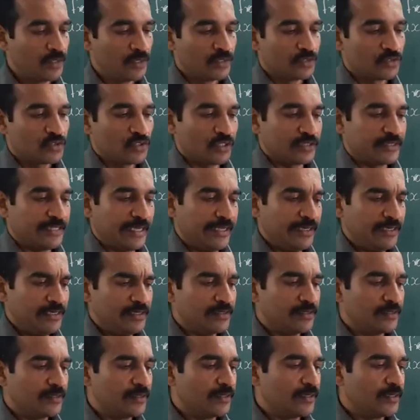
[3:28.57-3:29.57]
So,
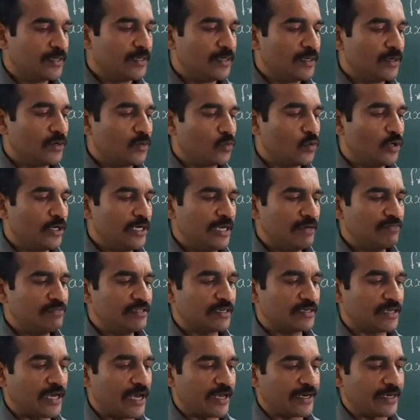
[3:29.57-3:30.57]
then one of the
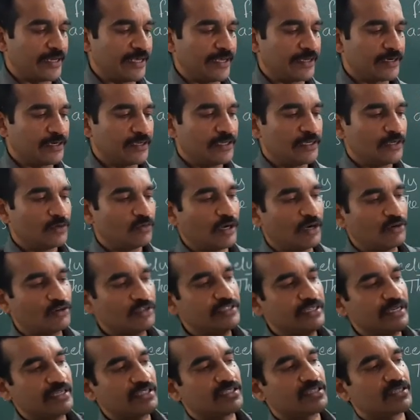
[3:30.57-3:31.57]
corner will have to
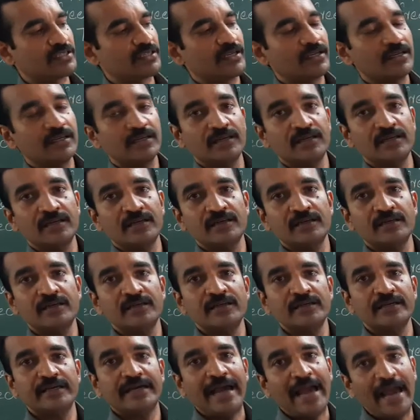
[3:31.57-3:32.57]
just
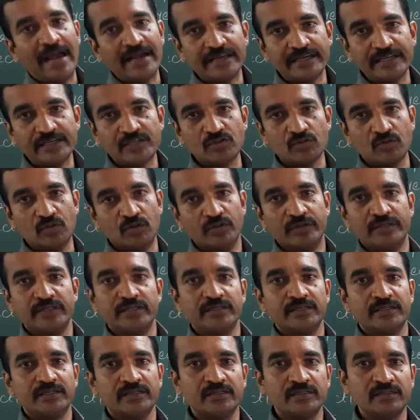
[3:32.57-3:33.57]
hang it over
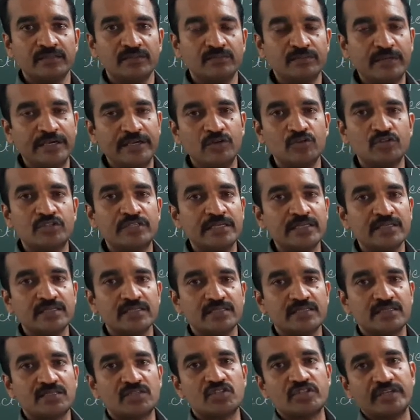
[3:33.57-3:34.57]
here by using
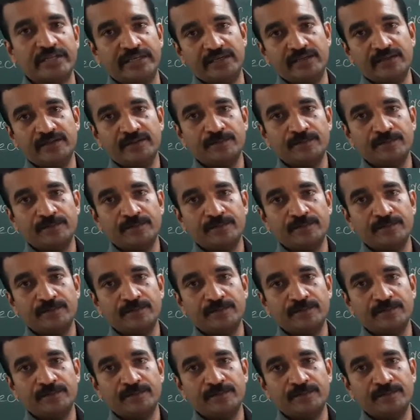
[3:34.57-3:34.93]
string.